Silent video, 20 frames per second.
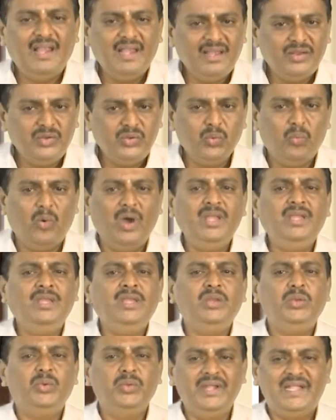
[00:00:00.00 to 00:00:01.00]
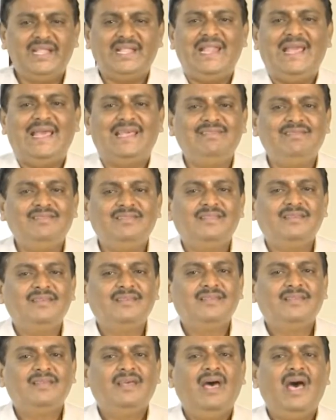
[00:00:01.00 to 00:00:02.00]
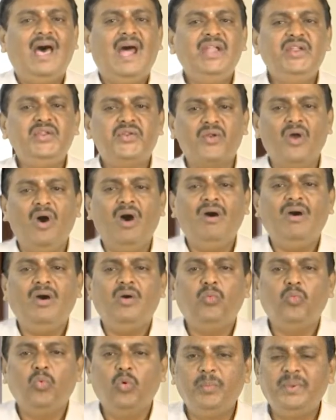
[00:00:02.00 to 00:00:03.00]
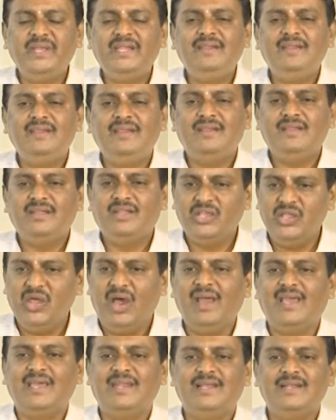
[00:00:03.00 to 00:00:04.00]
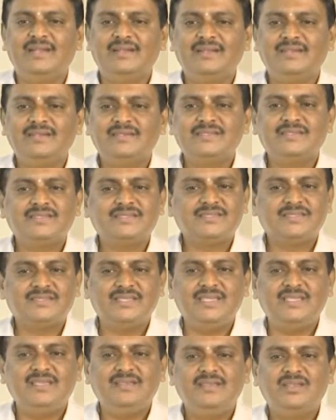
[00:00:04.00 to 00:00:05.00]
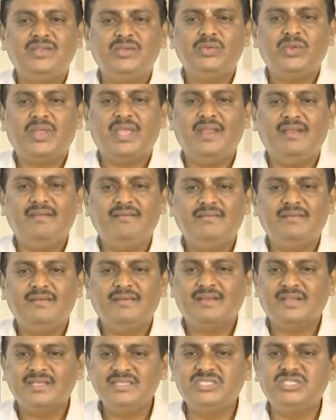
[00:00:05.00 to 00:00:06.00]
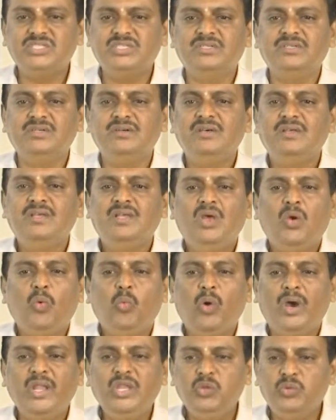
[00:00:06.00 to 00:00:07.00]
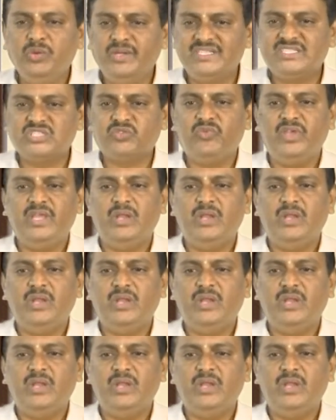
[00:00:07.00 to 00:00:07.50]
1 unit length and draw OB diagonal. See, you can consider 1 unit square